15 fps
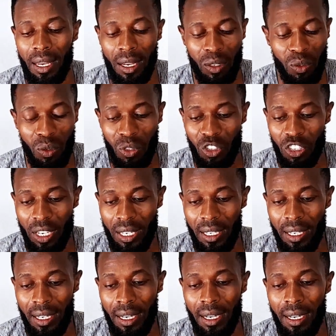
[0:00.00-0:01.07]
So
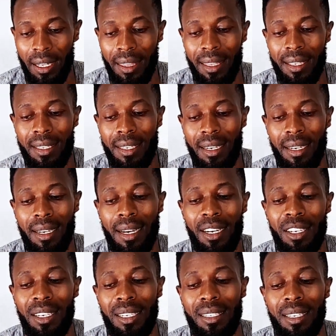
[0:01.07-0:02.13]
training in this area
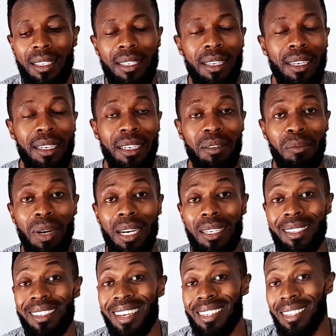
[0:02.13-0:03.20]
addresses key demands
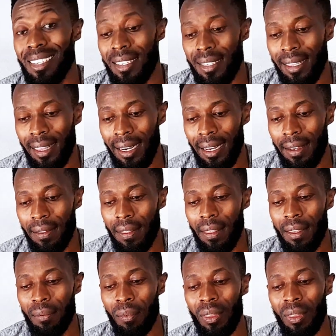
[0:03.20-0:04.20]
such as strength,